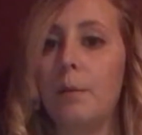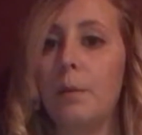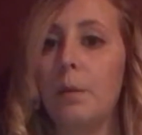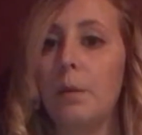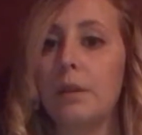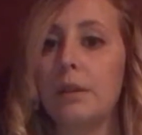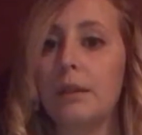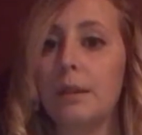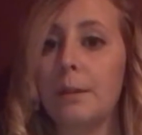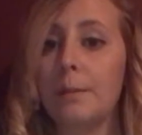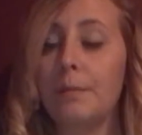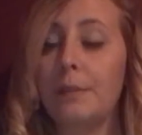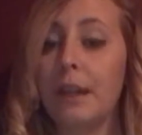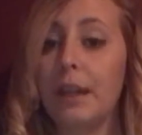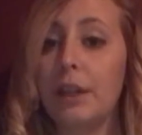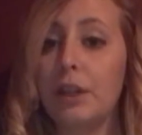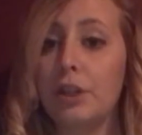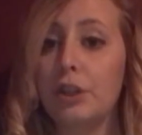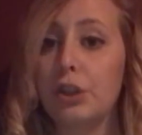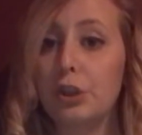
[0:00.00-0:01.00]
or
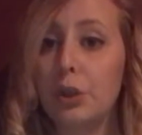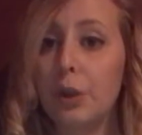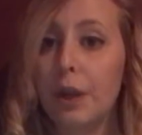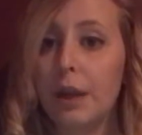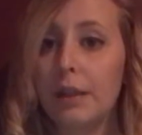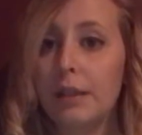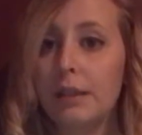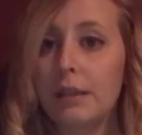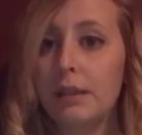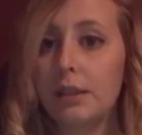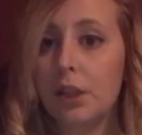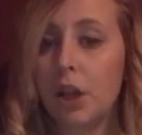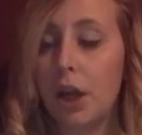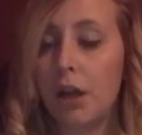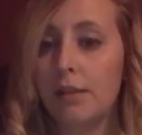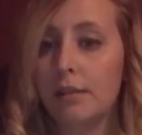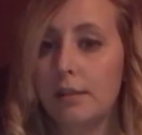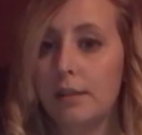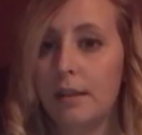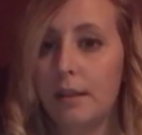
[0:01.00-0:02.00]
something, and you're trying to
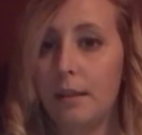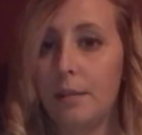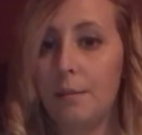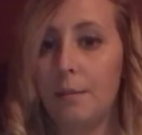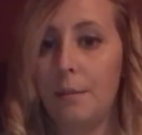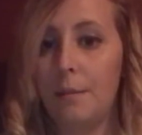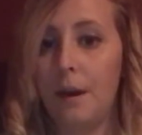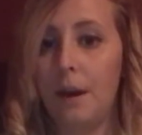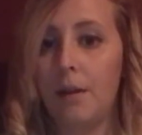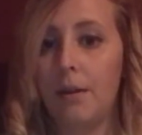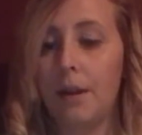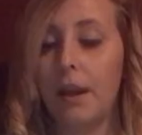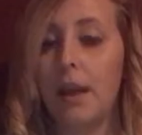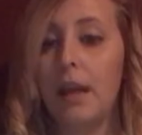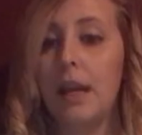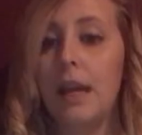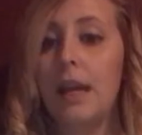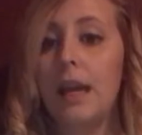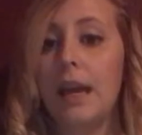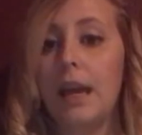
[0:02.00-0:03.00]
talk to them about it
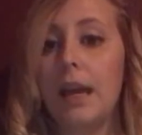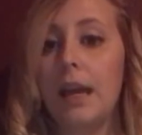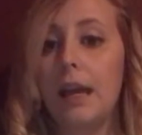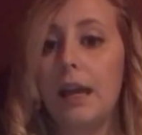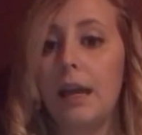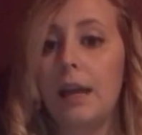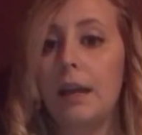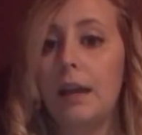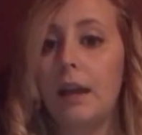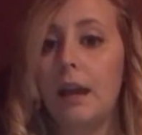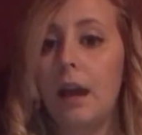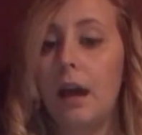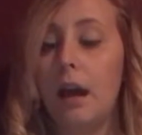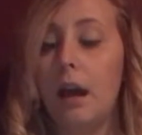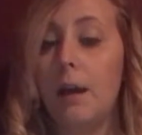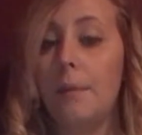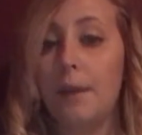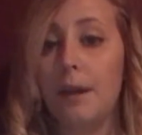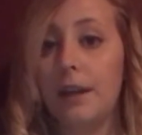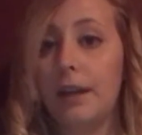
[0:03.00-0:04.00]
in
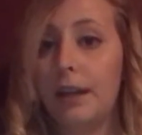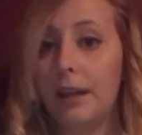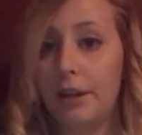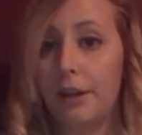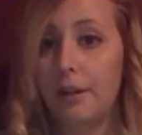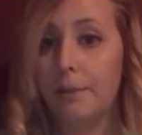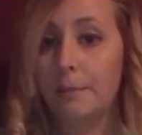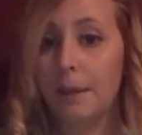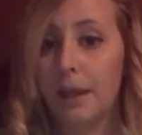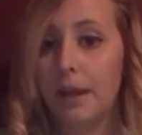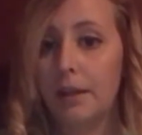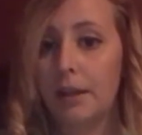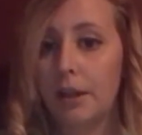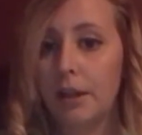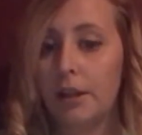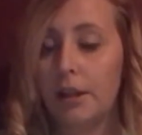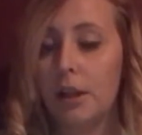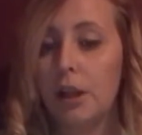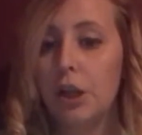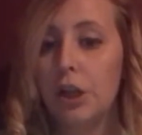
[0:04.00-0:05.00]
a caring
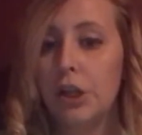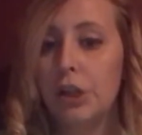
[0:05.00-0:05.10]
manner.